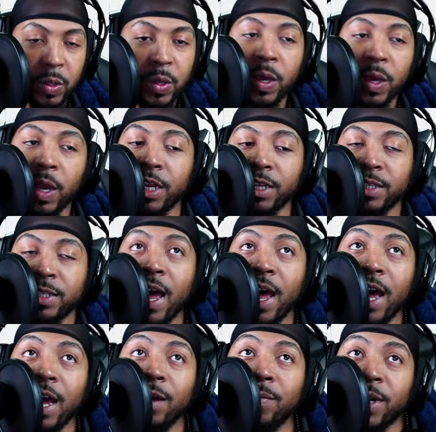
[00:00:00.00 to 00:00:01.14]
And the
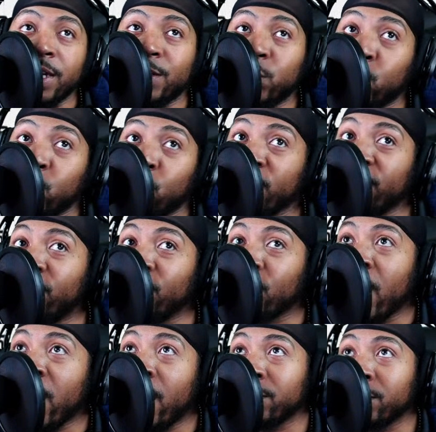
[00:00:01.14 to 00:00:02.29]
time is 24
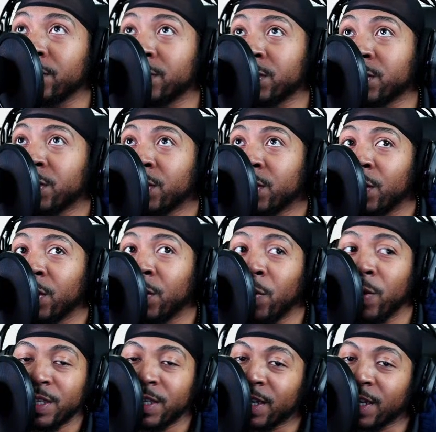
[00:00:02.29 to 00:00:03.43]
hours.
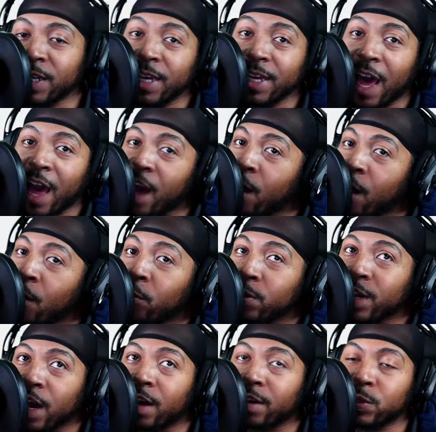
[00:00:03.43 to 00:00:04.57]
Once again, I only
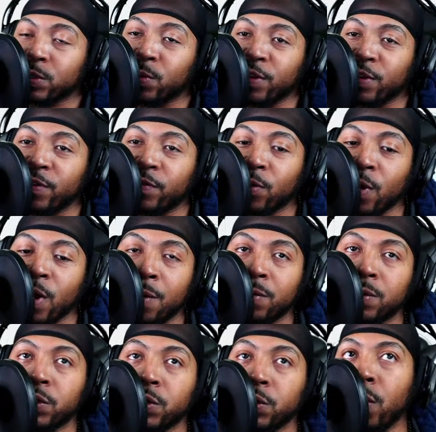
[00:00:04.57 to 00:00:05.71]
have 24
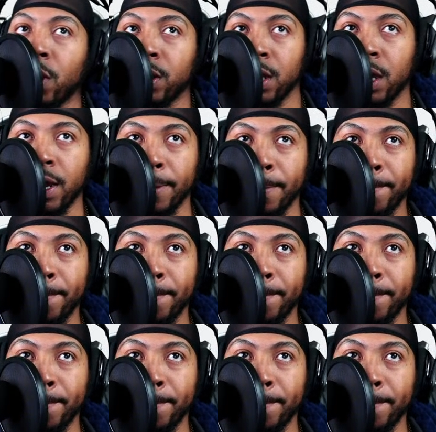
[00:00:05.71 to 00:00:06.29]
hours in one day.